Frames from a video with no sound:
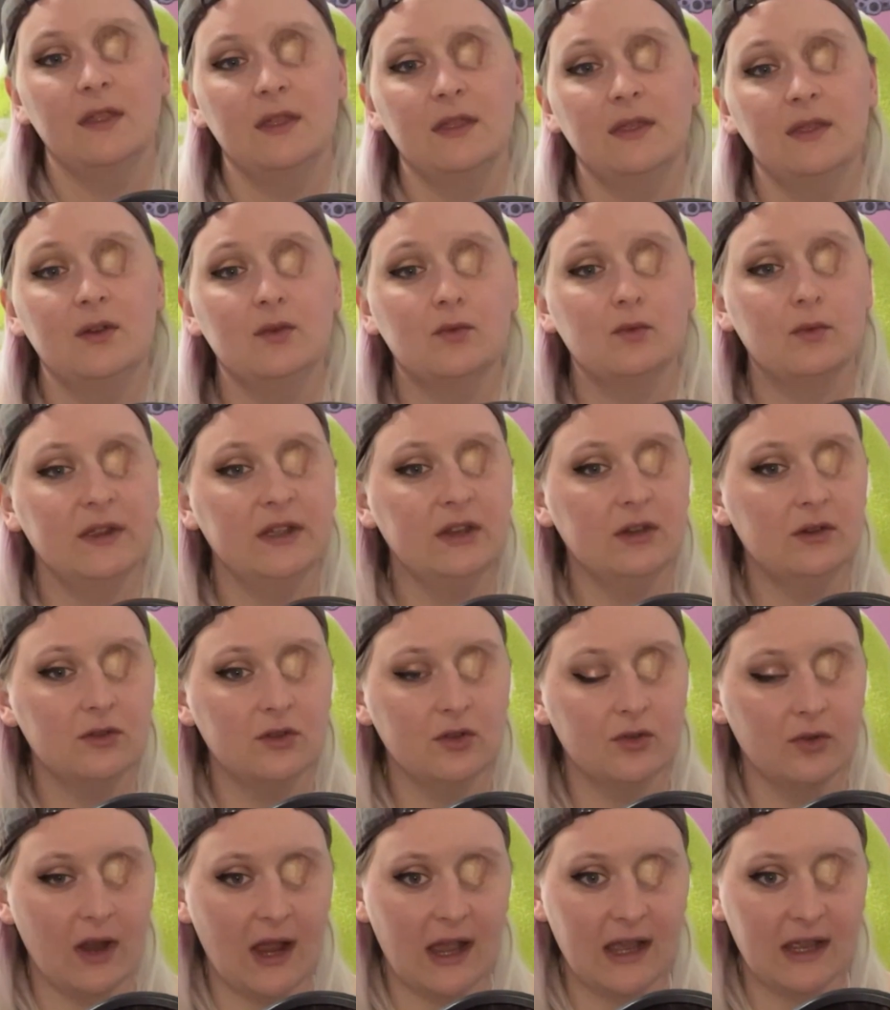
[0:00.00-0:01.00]
The real
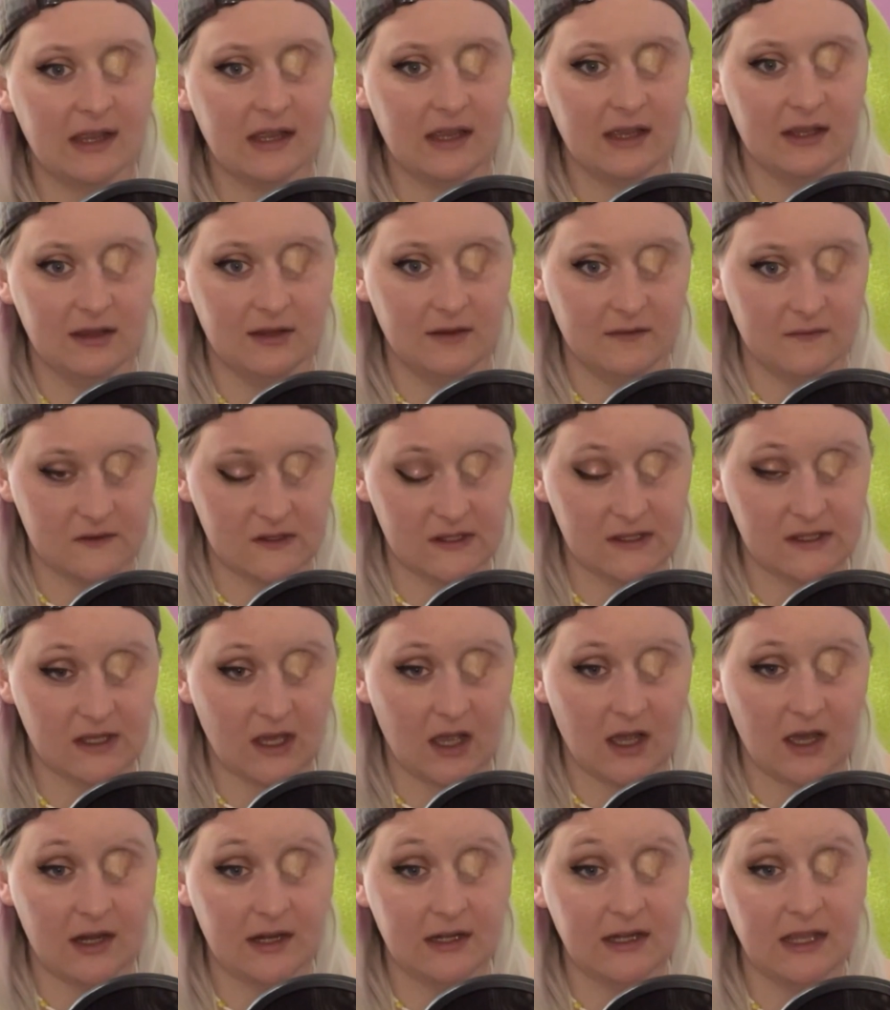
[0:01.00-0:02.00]
crack in the
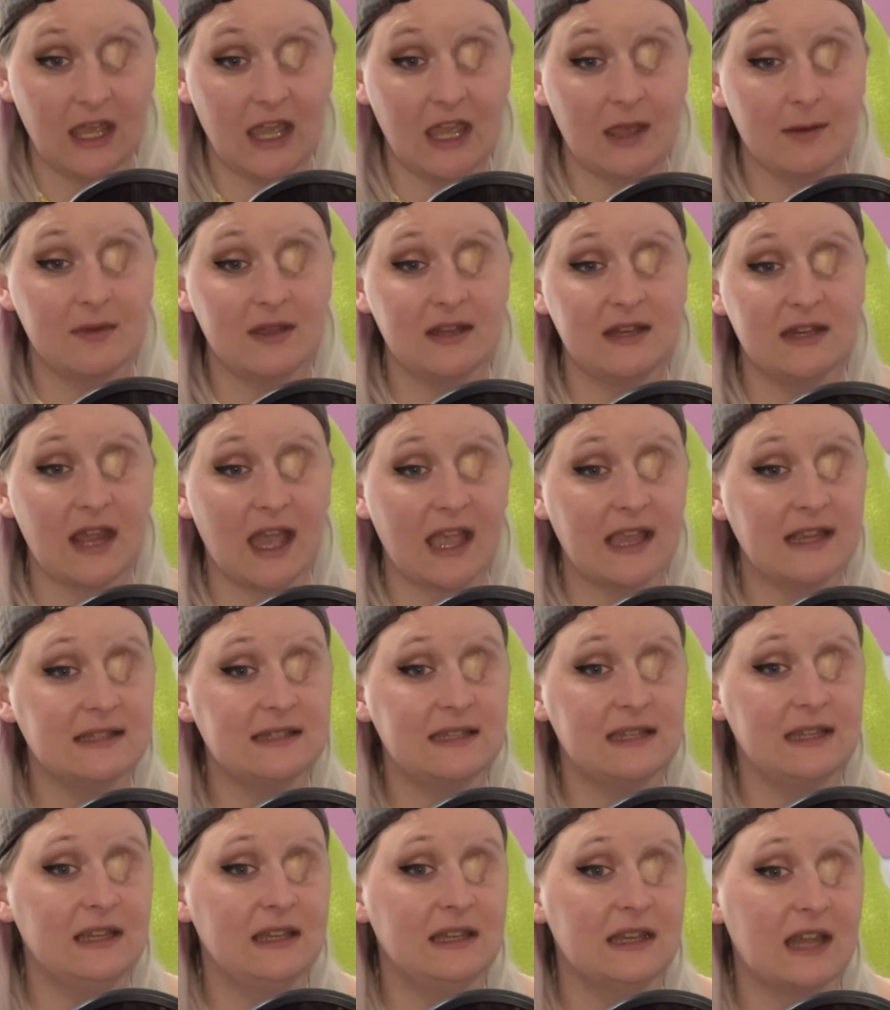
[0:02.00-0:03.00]
facade came in
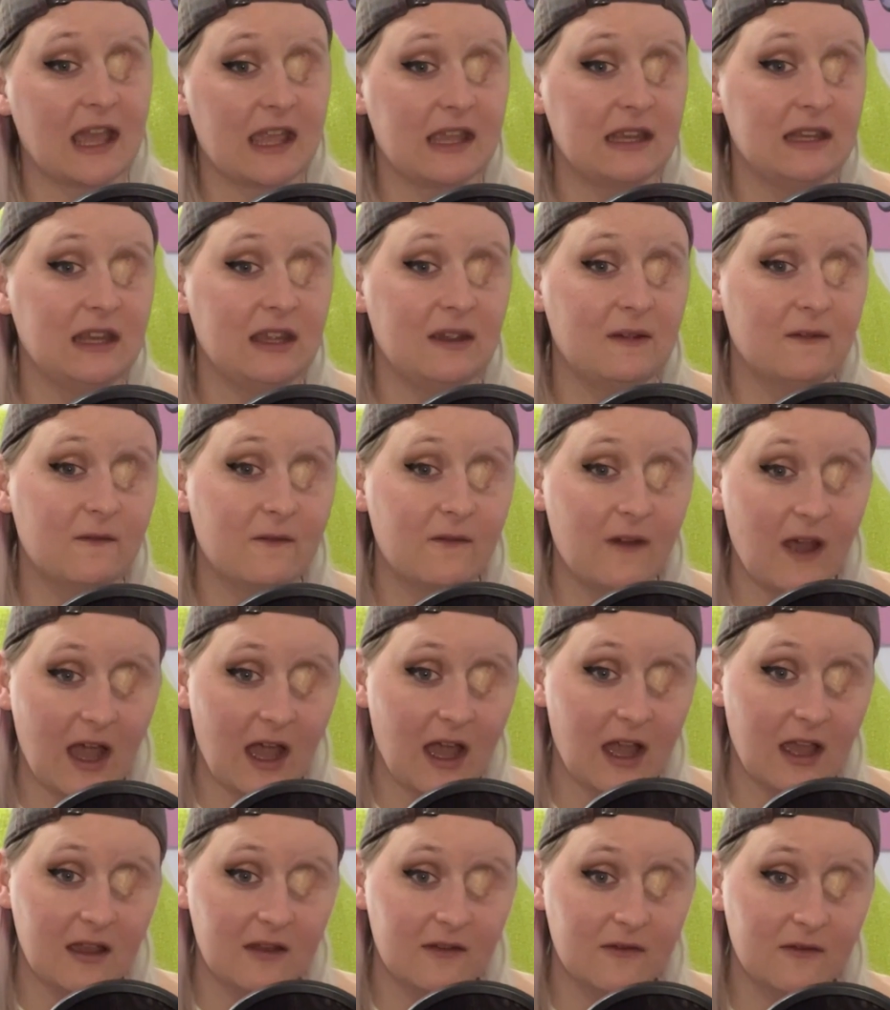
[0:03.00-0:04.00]

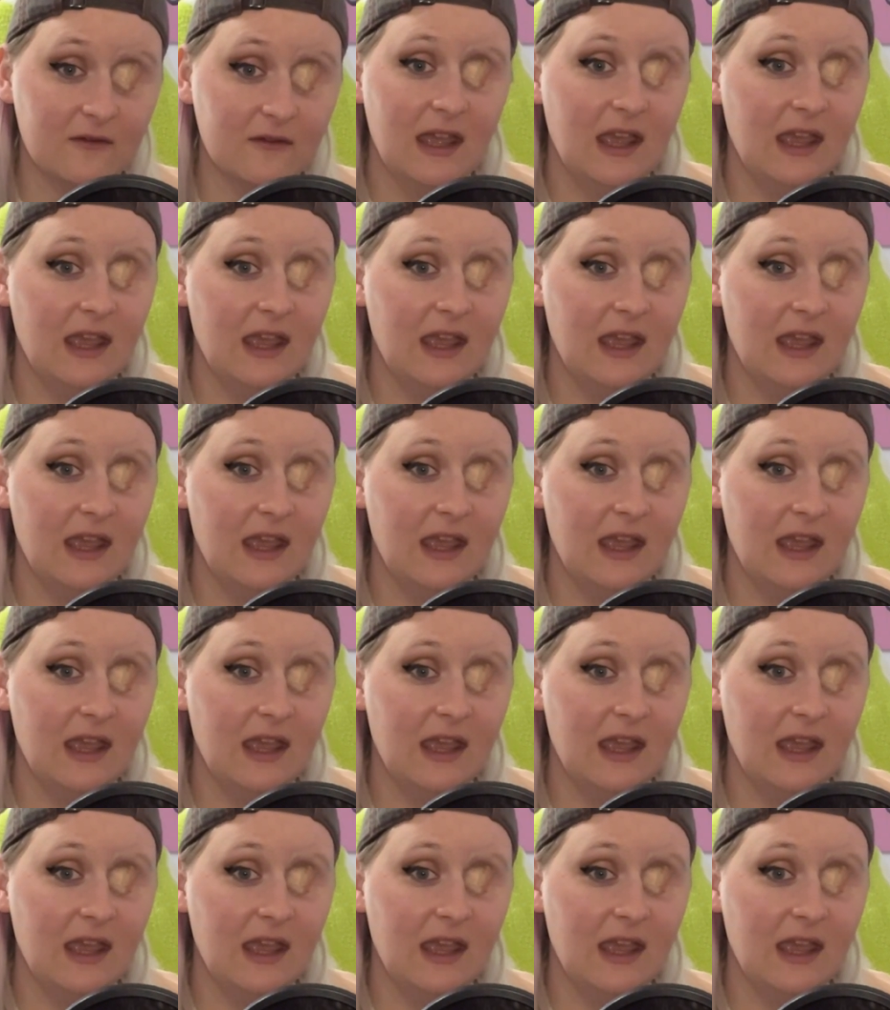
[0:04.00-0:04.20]
1995.